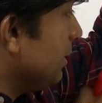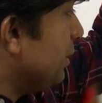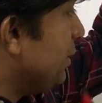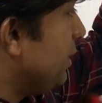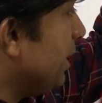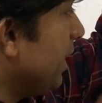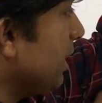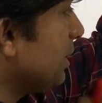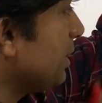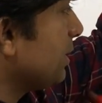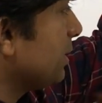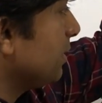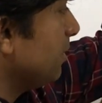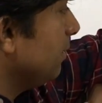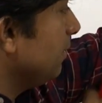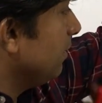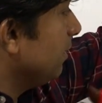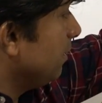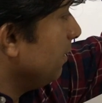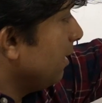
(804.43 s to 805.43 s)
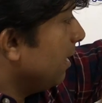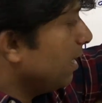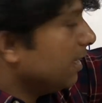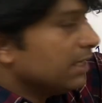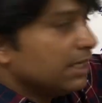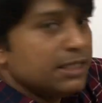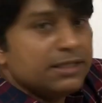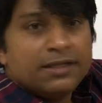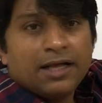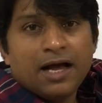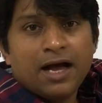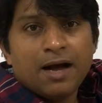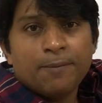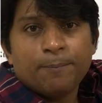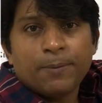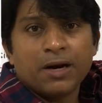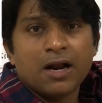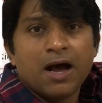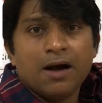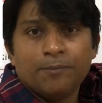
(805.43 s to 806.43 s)
just in the
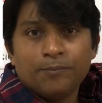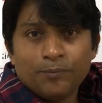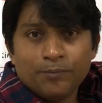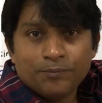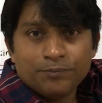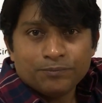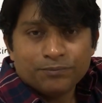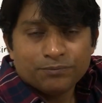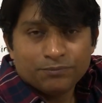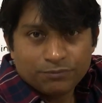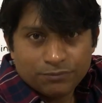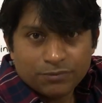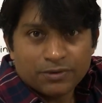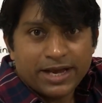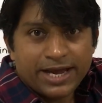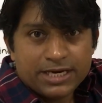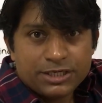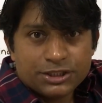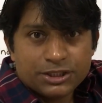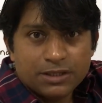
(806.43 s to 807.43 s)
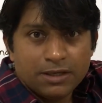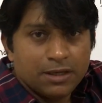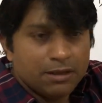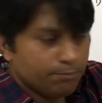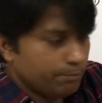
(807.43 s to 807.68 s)
upper arm, right?